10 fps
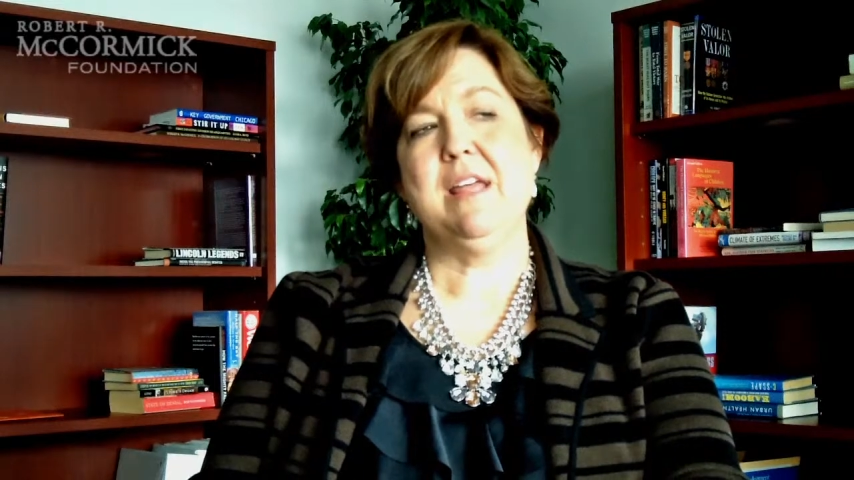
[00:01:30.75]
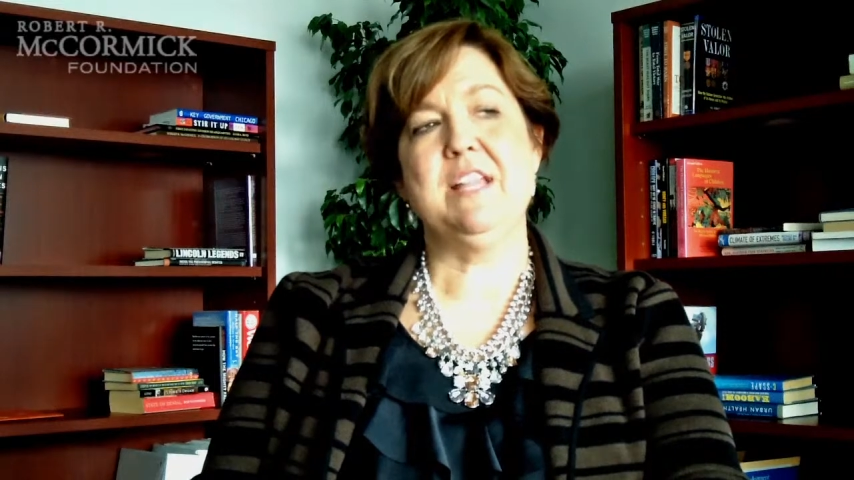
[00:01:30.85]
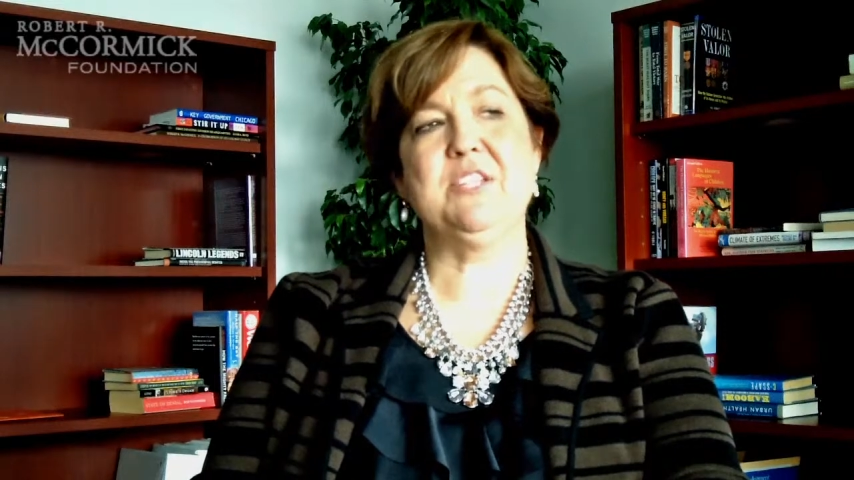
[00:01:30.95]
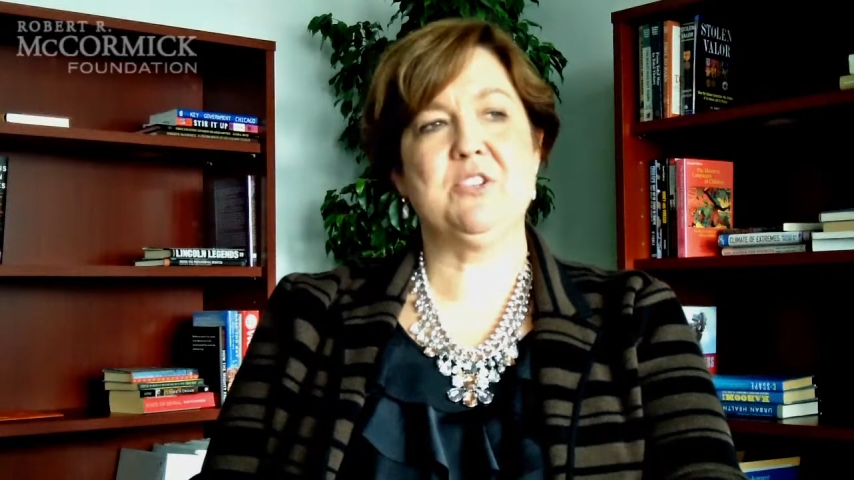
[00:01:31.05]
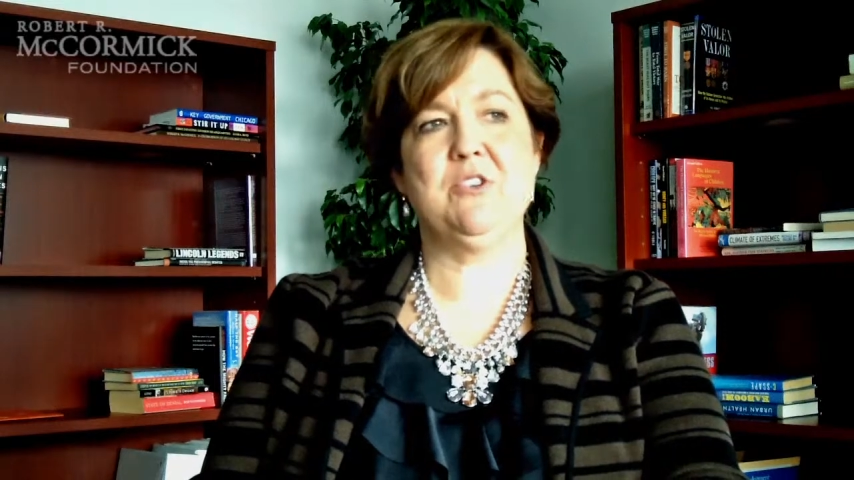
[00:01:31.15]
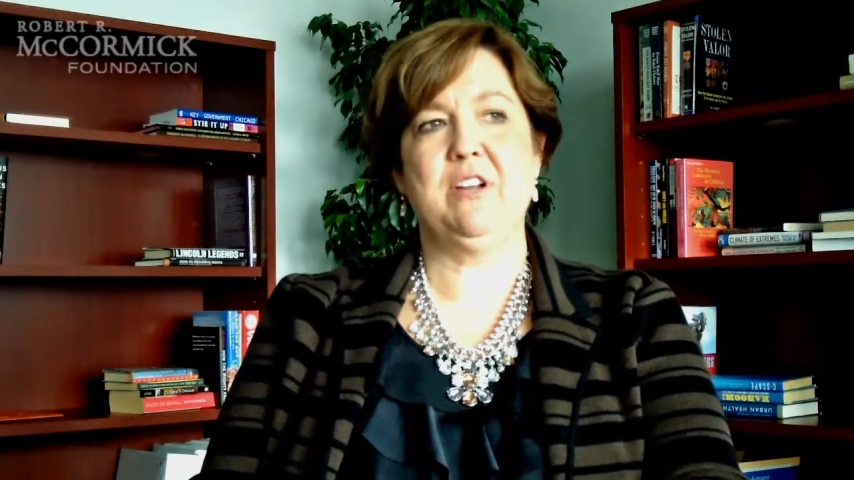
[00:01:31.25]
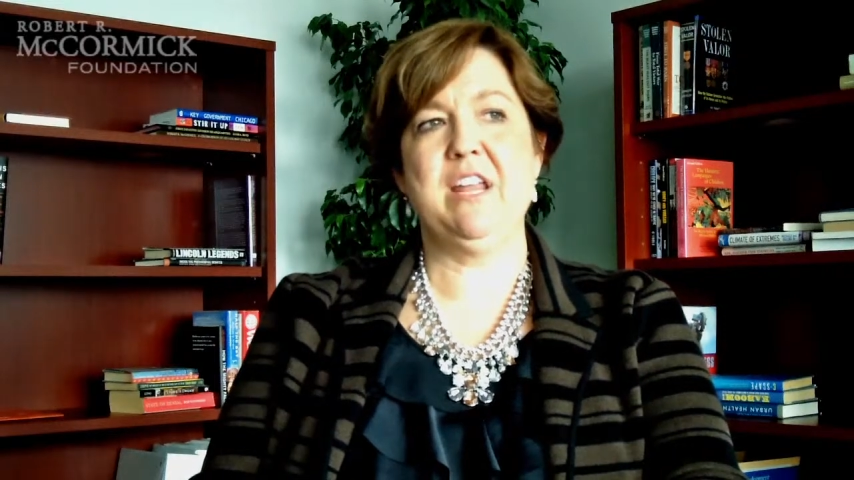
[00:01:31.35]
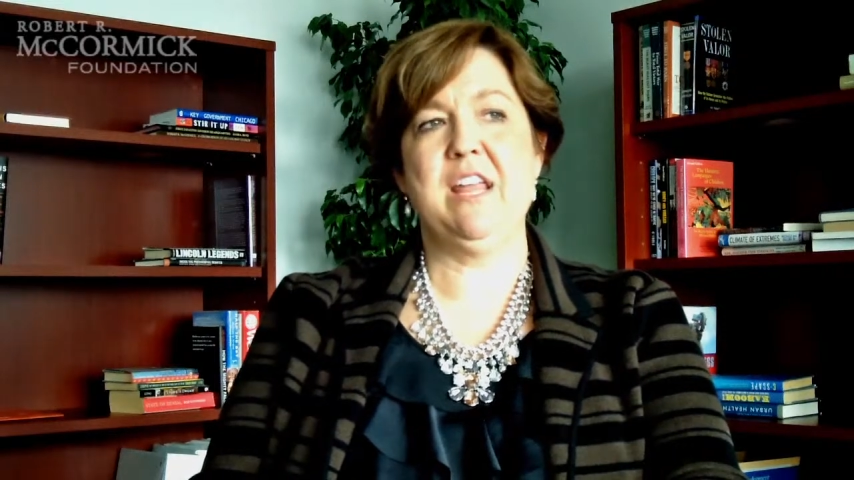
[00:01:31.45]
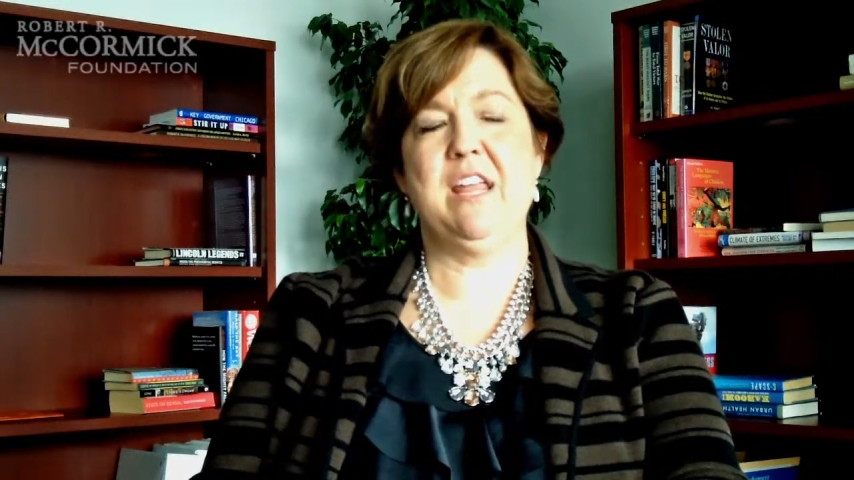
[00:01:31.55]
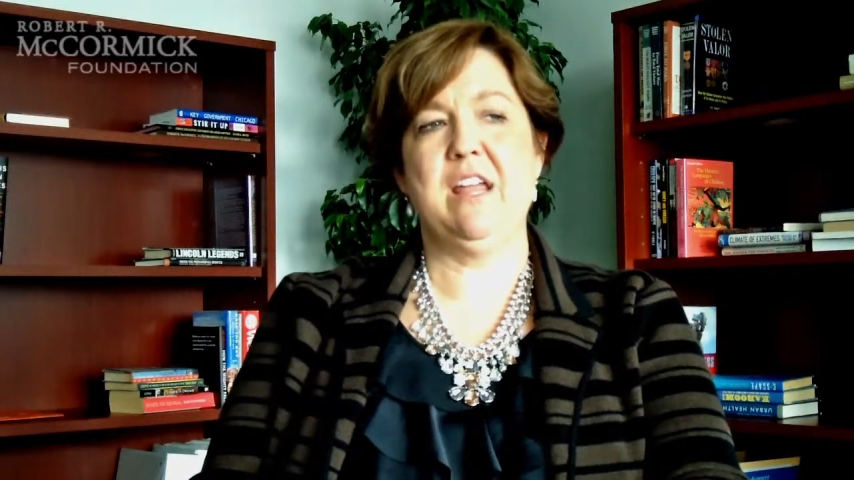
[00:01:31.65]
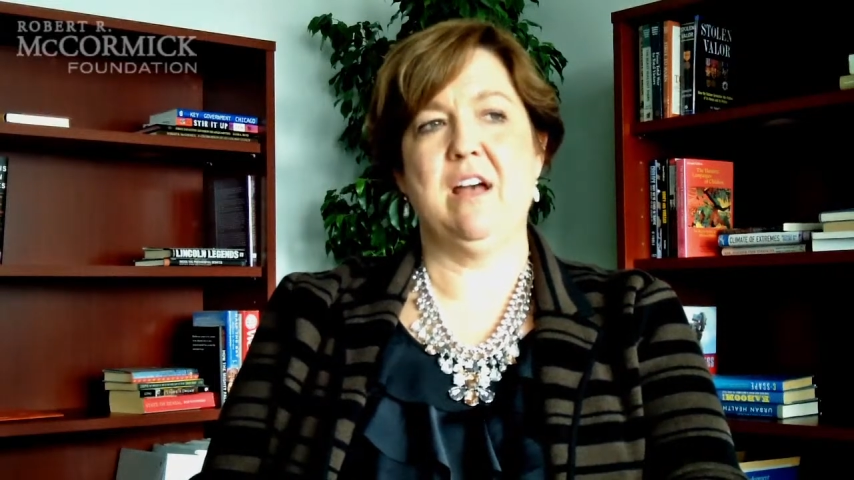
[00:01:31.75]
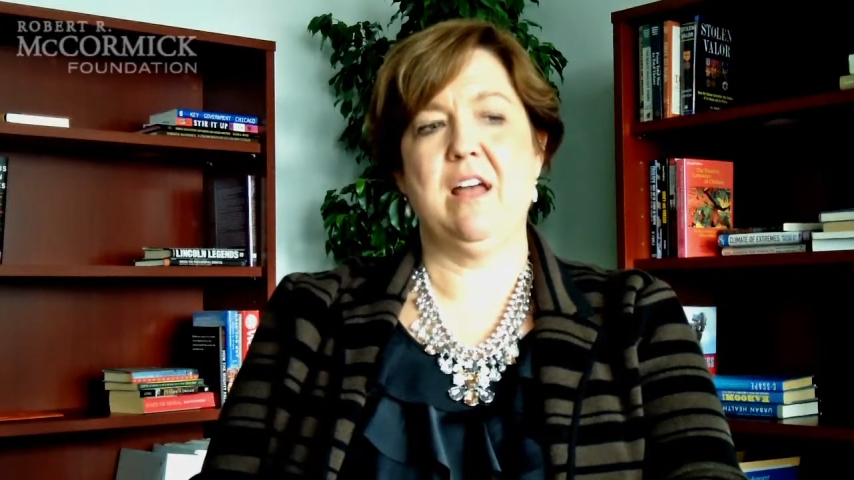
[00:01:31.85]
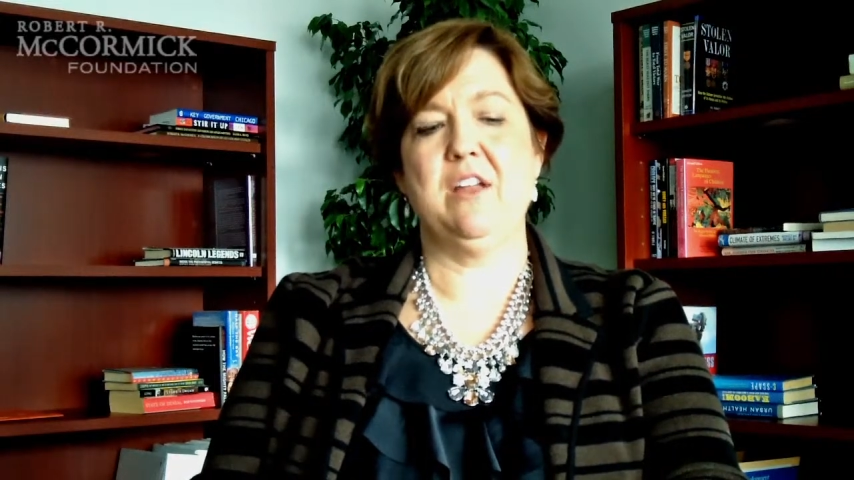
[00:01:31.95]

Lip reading: it certainly